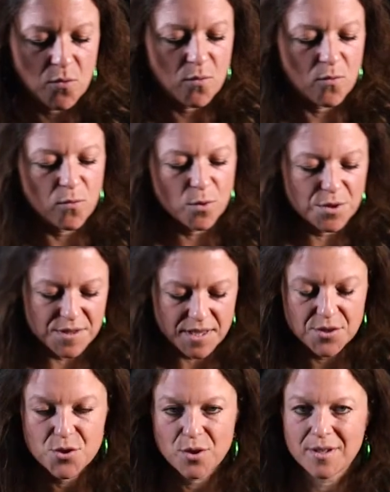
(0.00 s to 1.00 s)
For
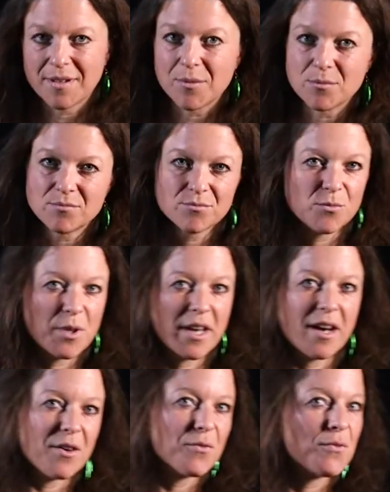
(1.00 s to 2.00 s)
scheduling, we
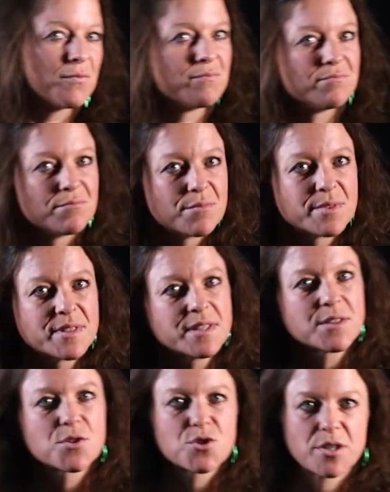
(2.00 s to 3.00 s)
have
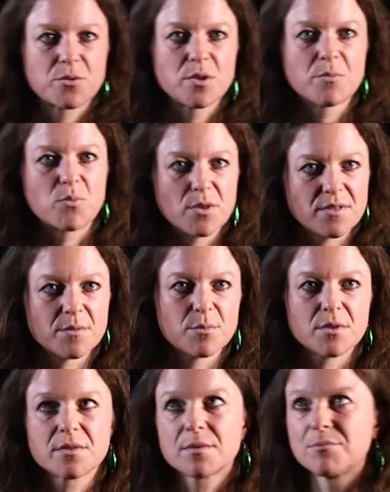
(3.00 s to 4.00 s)
6 general
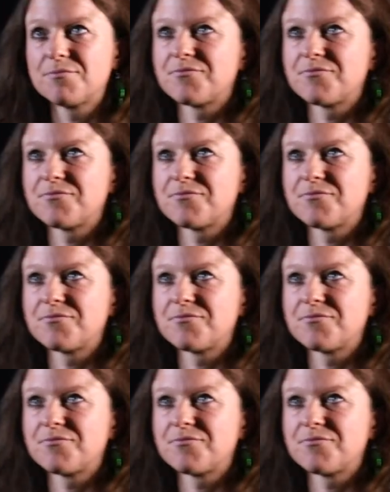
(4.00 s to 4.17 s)
principles.